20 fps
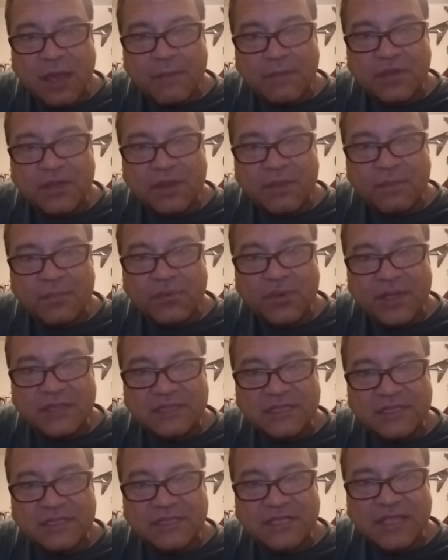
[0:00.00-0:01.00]
I'm going to
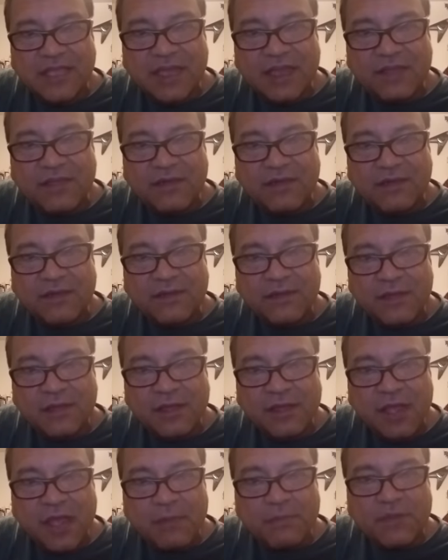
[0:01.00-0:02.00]
press it together.
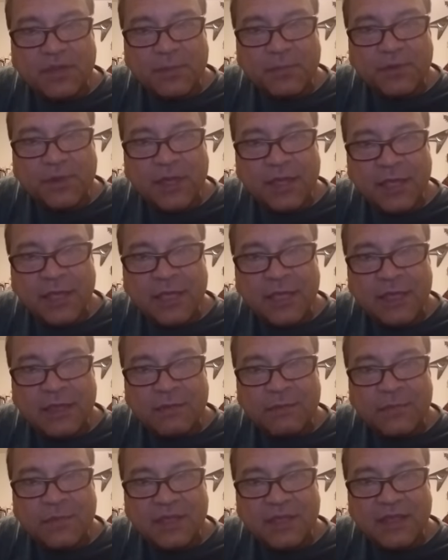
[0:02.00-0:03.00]
I'm going to play E
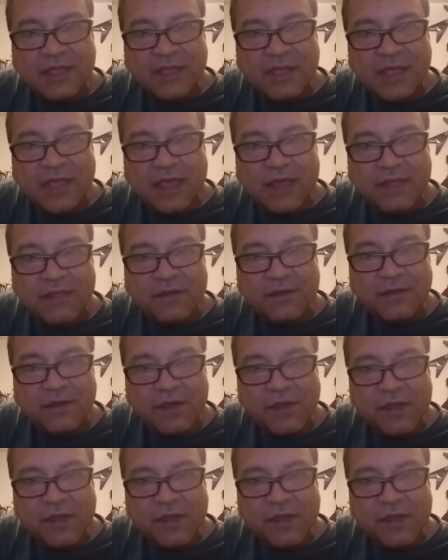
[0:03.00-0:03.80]
and B together.